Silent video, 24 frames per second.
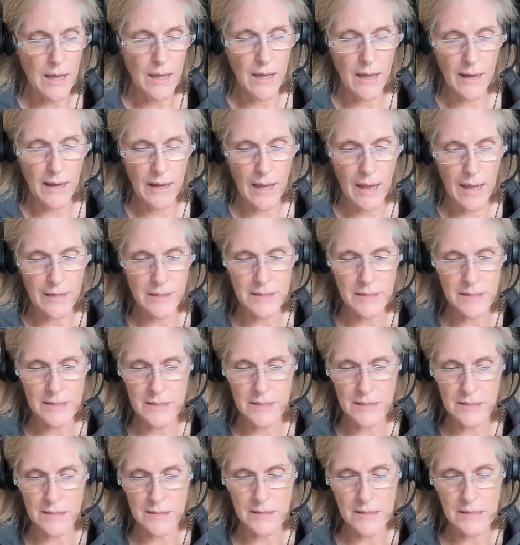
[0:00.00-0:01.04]
I kind of
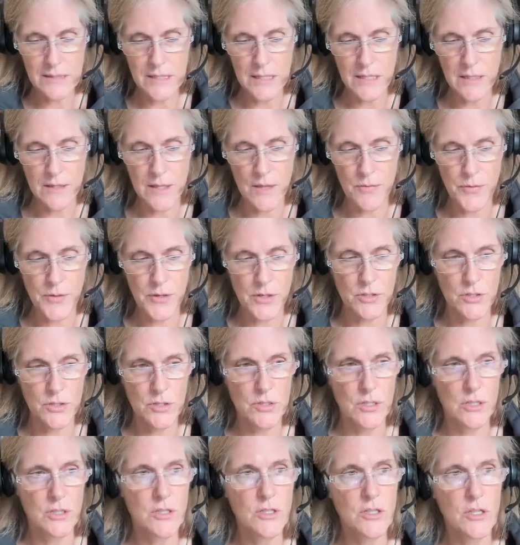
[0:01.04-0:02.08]
see that
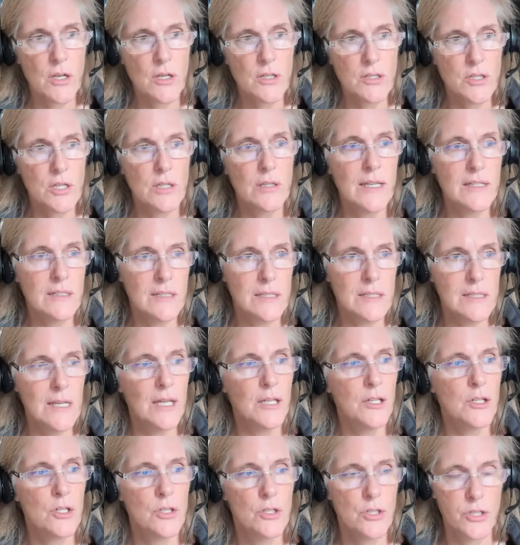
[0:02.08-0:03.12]
so let's say
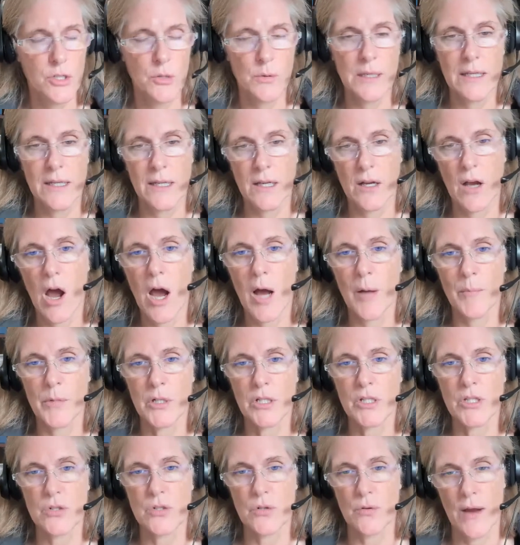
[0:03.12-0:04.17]
you're doing
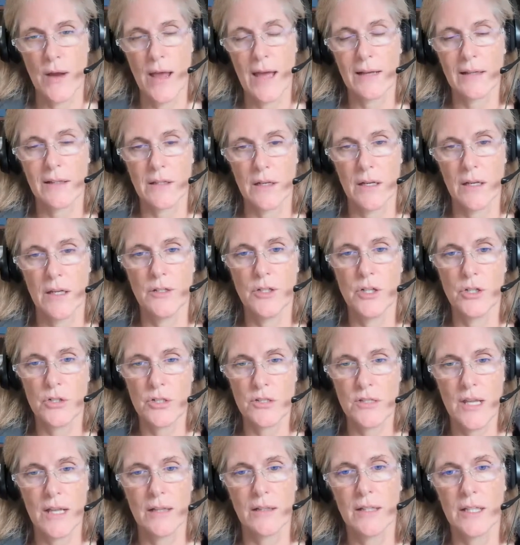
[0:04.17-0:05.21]
e-commerce direct and you're
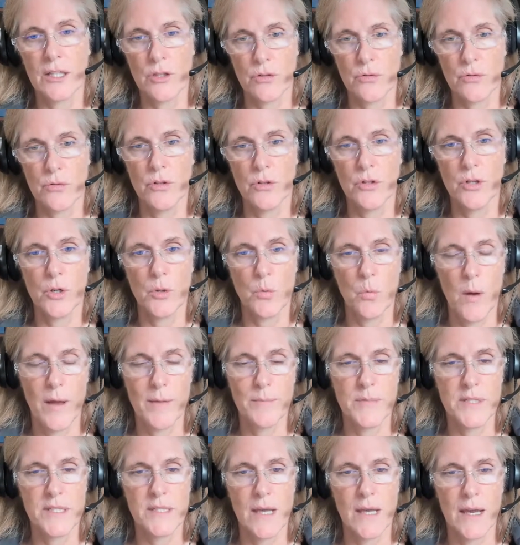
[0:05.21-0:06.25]
selling through your
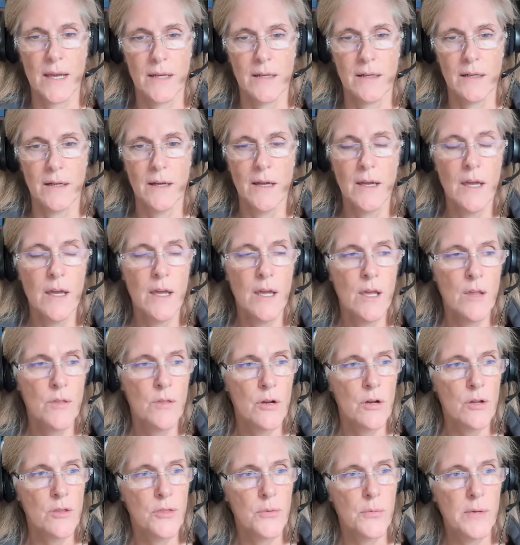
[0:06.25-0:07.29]
website.
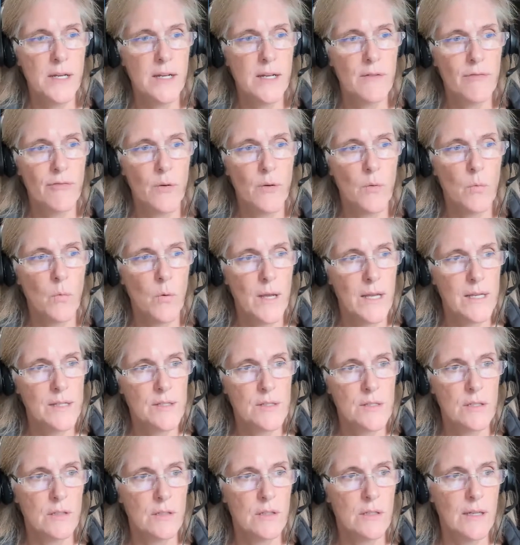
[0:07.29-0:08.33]
There are three different ways
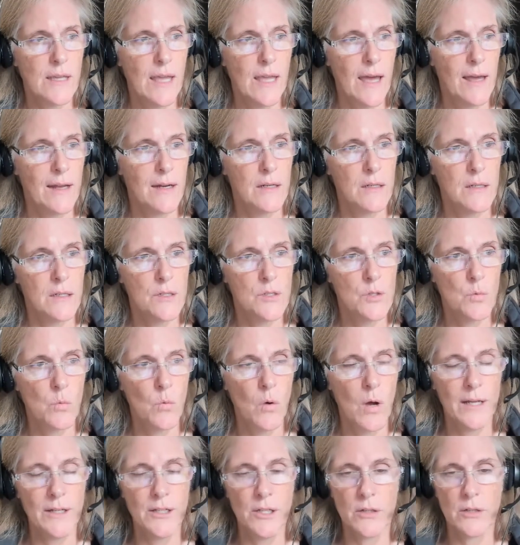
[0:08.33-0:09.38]
to look at it. Is
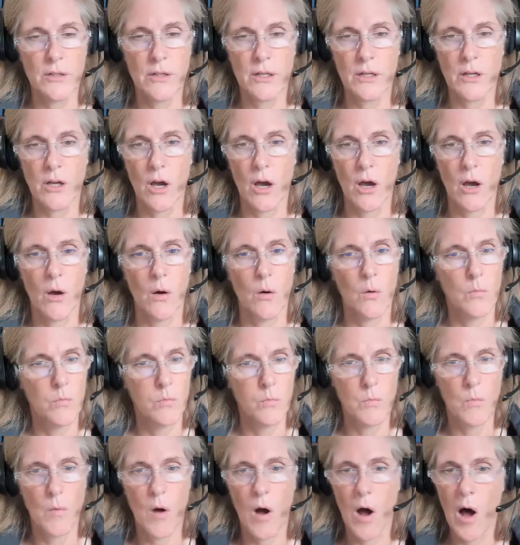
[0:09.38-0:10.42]
one, you can go
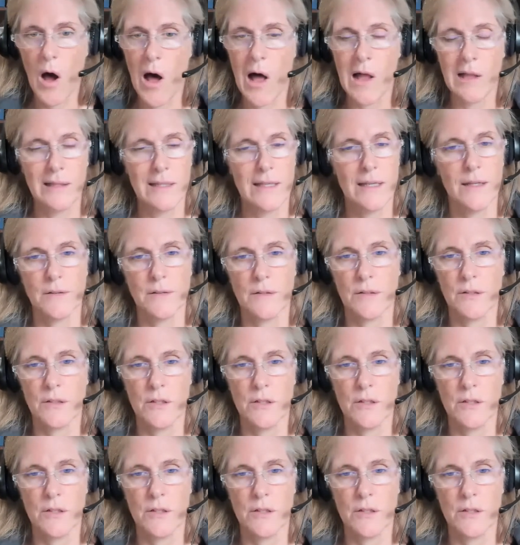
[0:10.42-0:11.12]
all in.